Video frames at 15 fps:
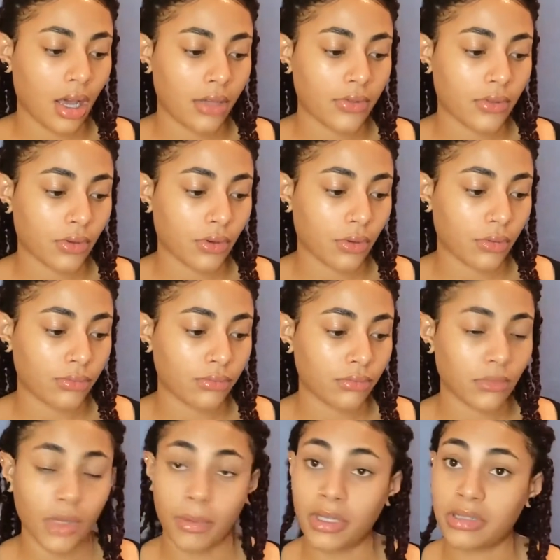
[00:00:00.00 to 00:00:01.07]
So
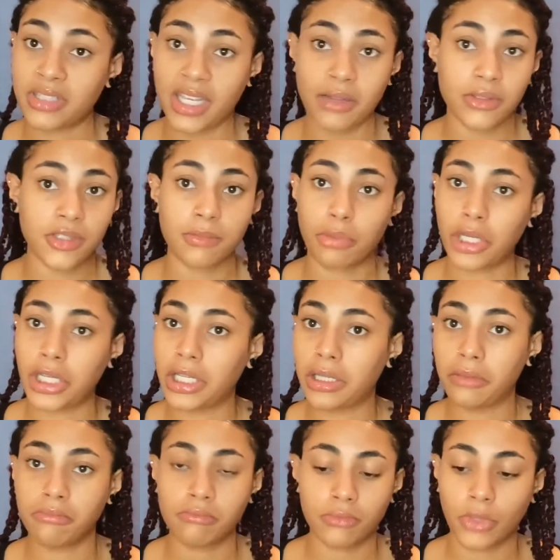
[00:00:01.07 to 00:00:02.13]
I mean, it sounds
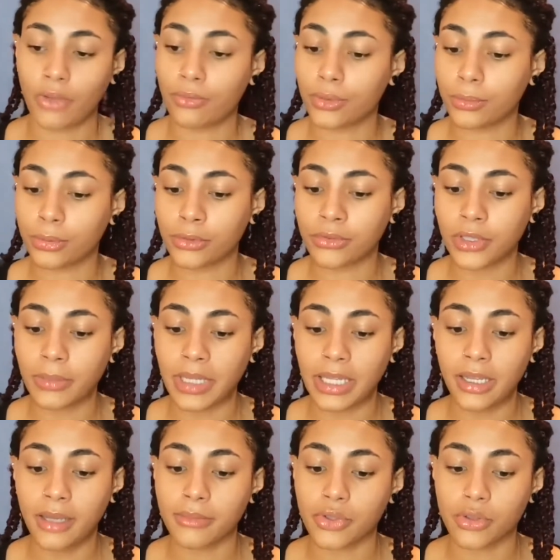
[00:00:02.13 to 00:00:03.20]
pretty foolproof to
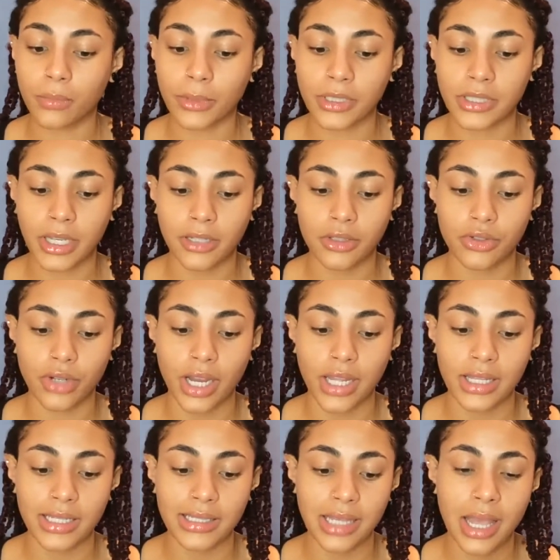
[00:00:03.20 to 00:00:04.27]
me. I'm super excited to try
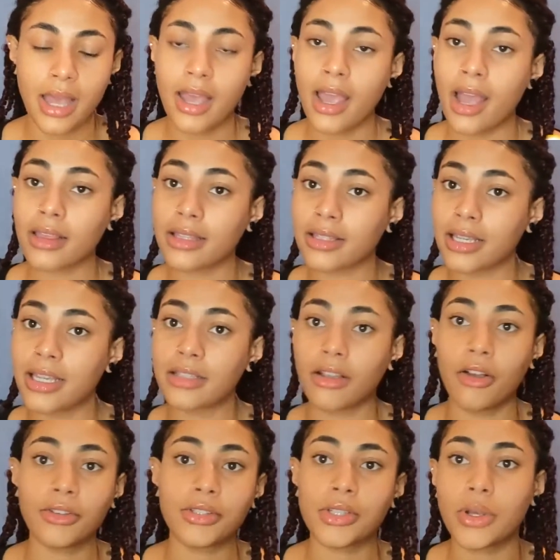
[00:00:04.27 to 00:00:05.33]
this, and this is
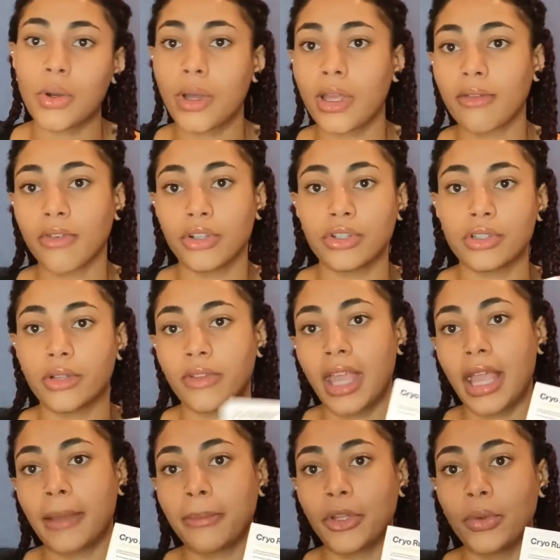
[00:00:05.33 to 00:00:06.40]
also a version of
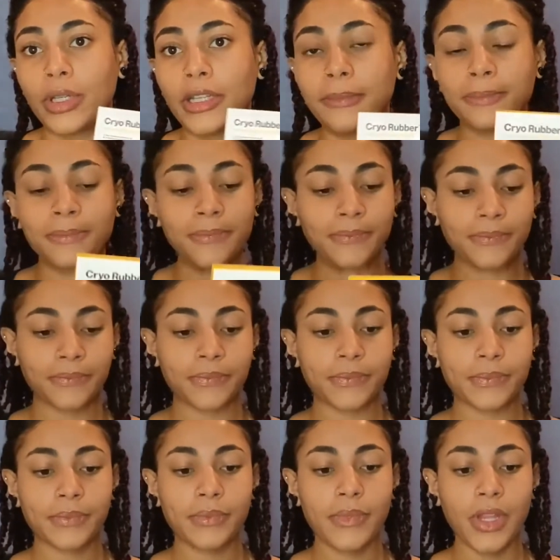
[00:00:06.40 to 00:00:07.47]
K-Beauty,
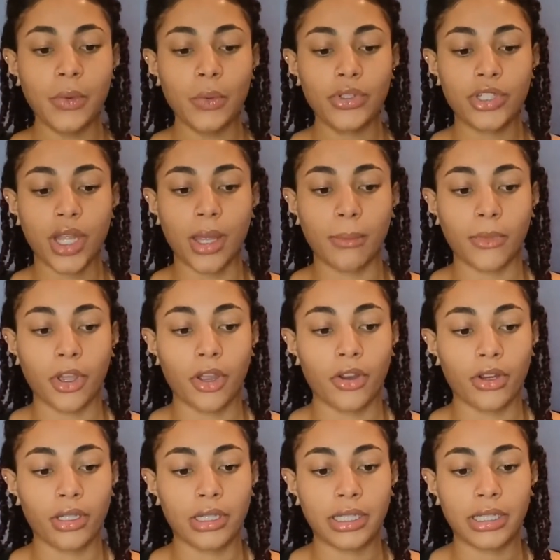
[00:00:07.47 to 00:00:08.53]
which I am
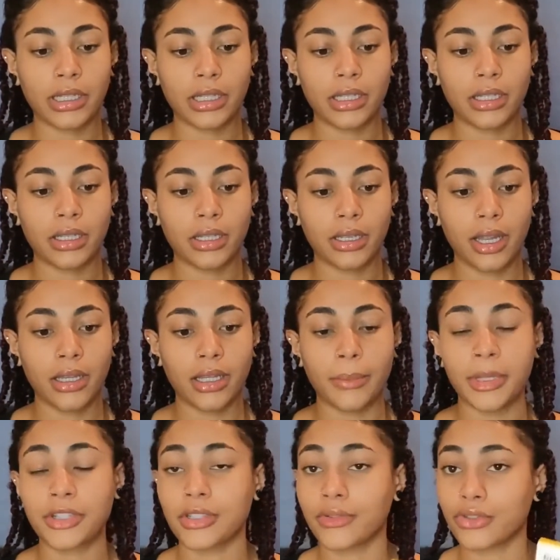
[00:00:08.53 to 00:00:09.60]
currently in the
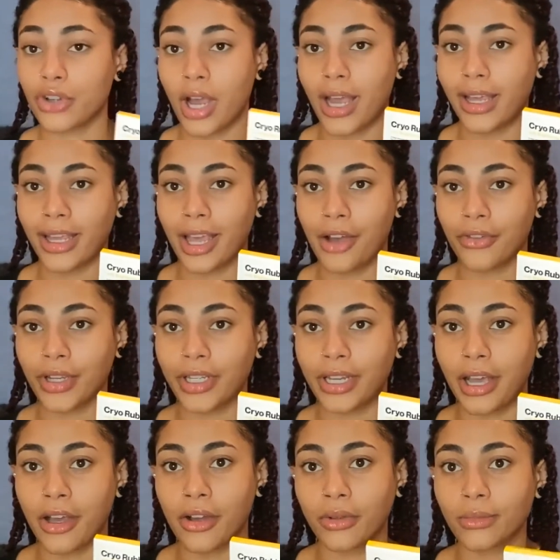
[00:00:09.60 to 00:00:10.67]
midst of trying out right
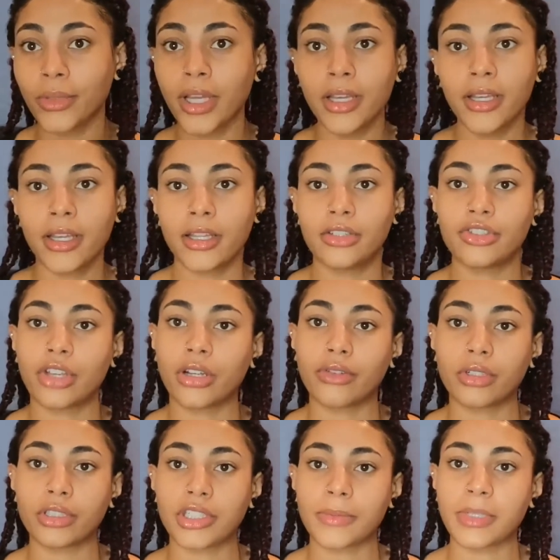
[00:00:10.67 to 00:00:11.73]
now in
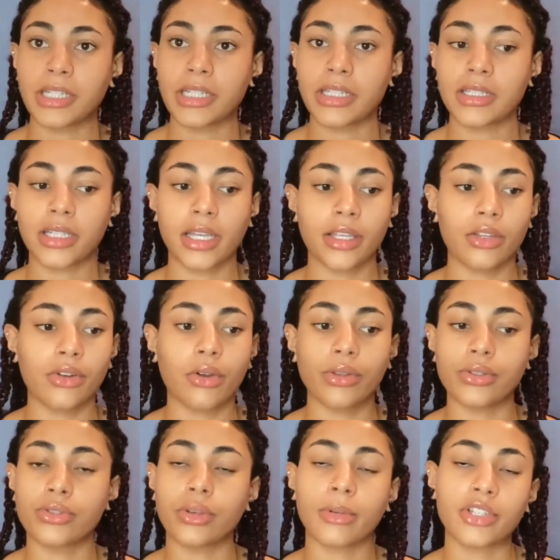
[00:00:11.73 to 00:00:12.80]
general, just because, like, you know,
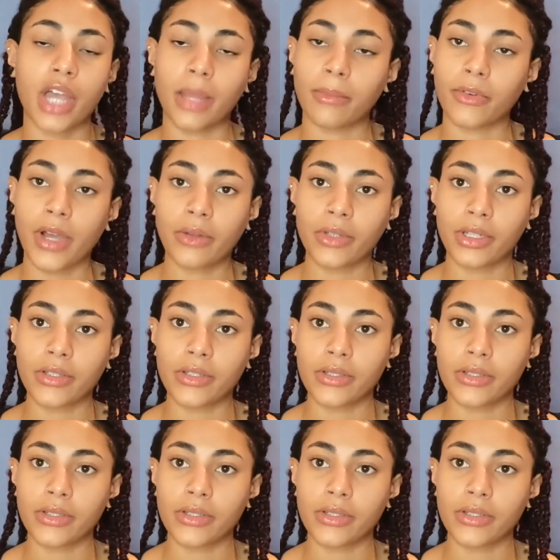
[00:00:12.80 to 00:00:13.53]
there's so much hype around it.